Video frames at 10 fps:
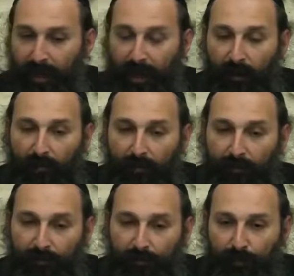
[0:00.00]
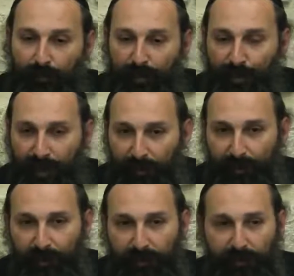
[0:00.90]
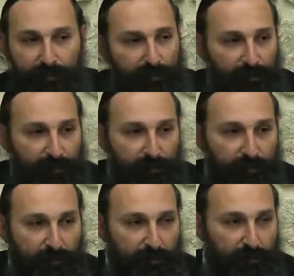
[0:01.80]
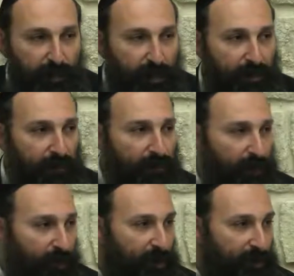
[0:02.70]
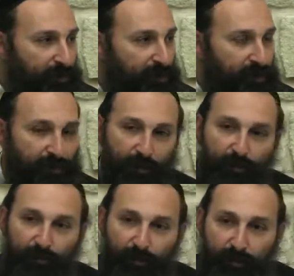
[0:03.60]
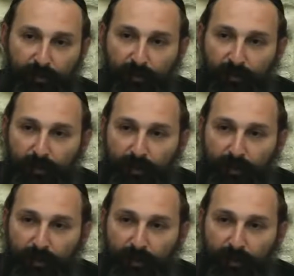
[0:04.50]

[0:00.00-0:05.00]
Now, too much energy is not good, and too low energy is not good.